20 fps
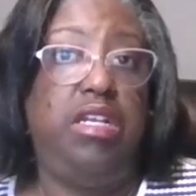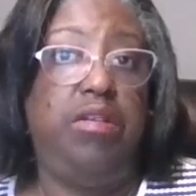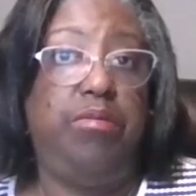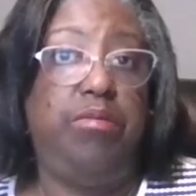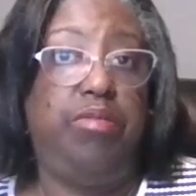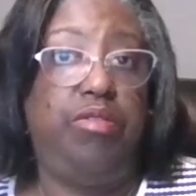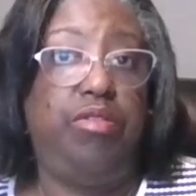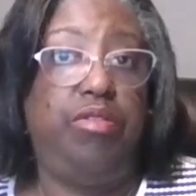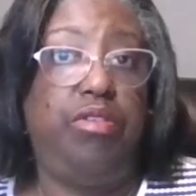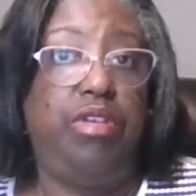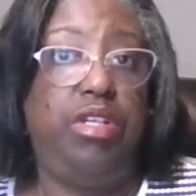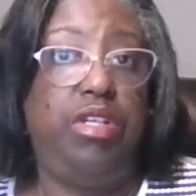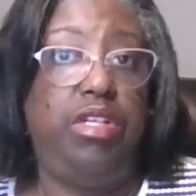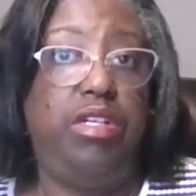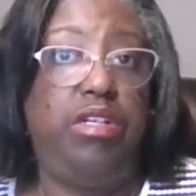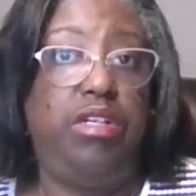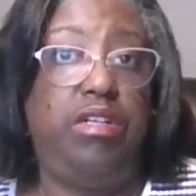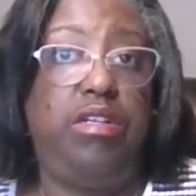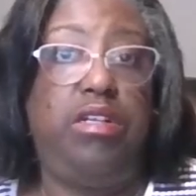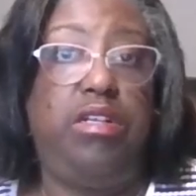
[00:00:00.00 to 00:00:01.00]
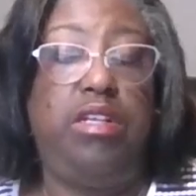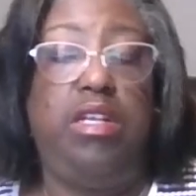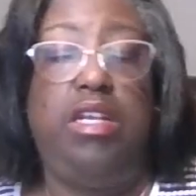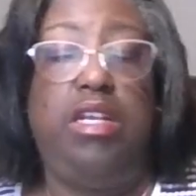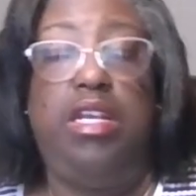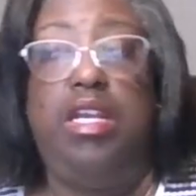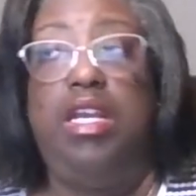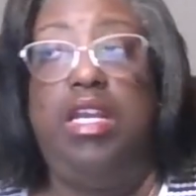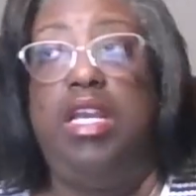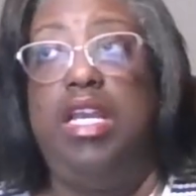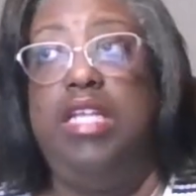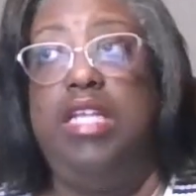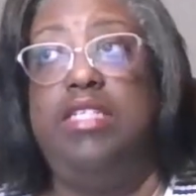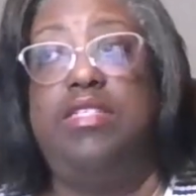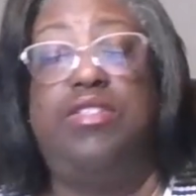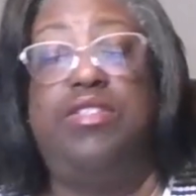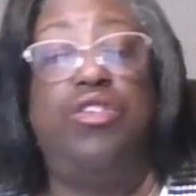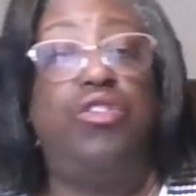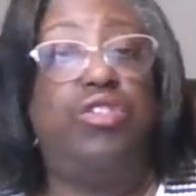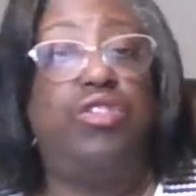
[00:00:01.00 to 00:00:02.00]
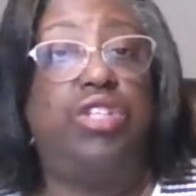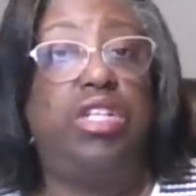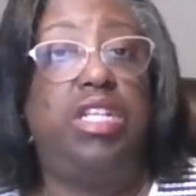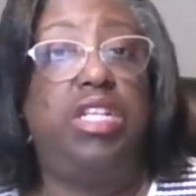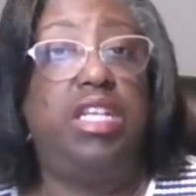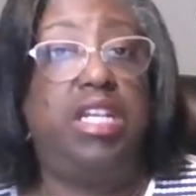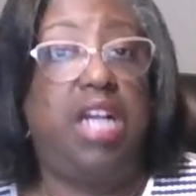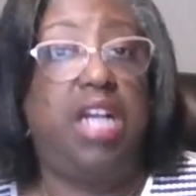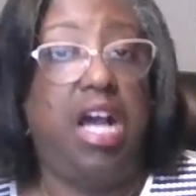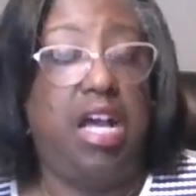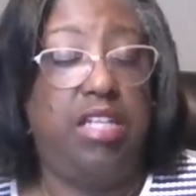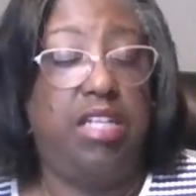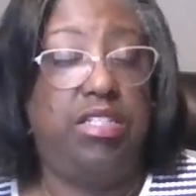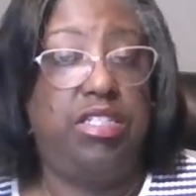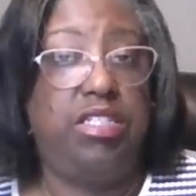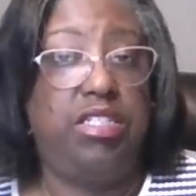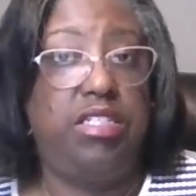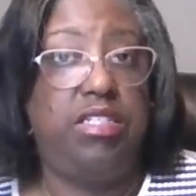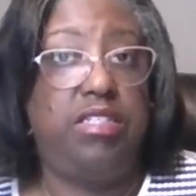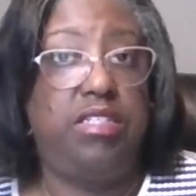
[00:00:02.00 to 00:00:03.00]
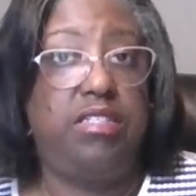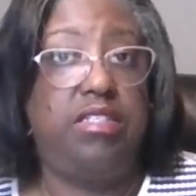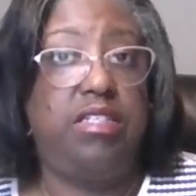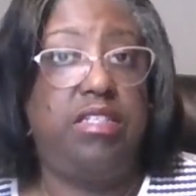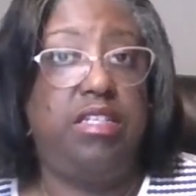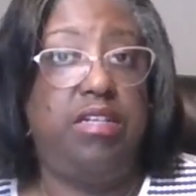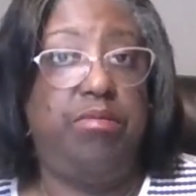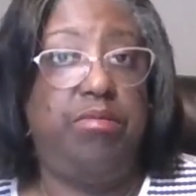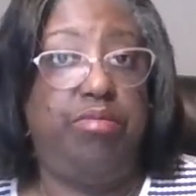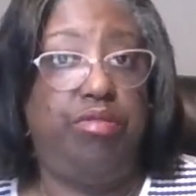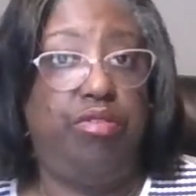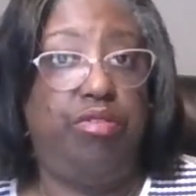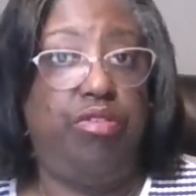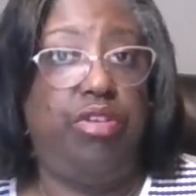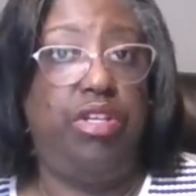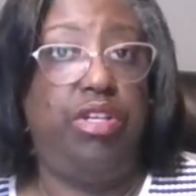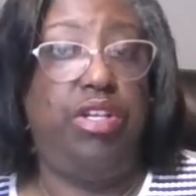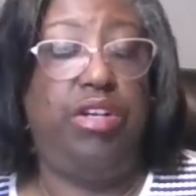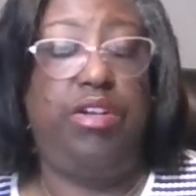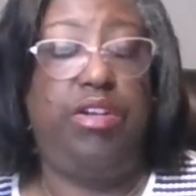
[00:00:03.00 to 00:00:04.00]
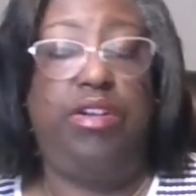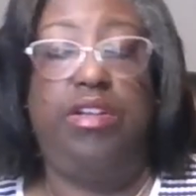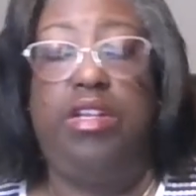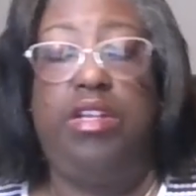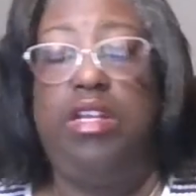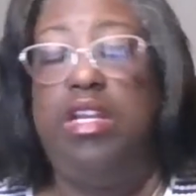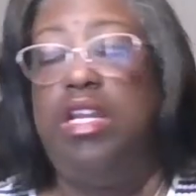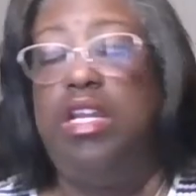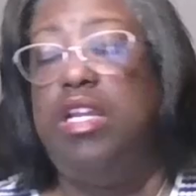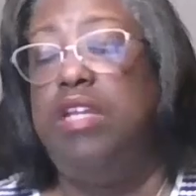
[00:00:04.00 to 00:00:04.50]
employer, a socially conscious employer?